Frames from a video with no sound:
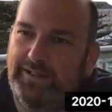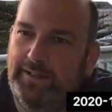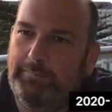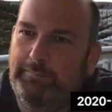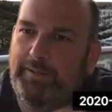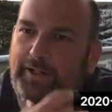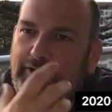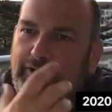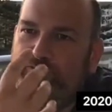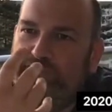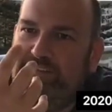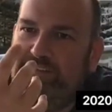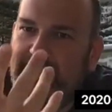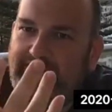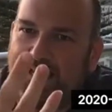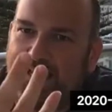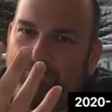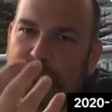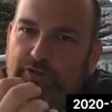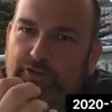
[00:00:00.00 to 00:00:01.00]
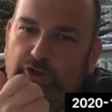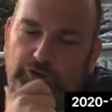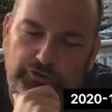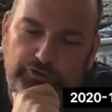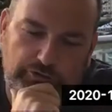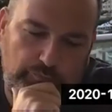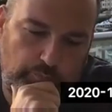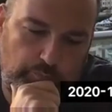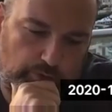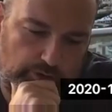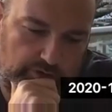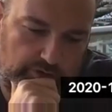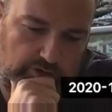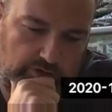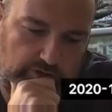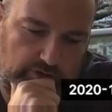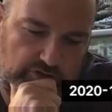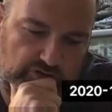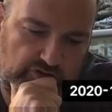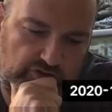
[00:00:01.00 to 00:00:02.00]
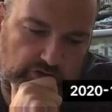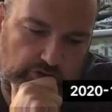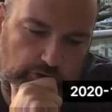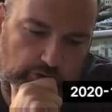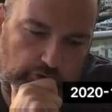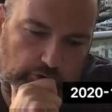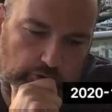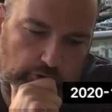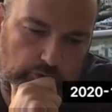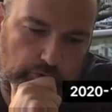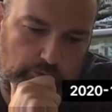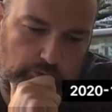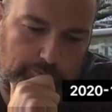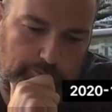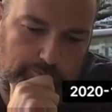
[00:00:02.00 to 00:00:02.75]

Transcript: about the 1,100 workers who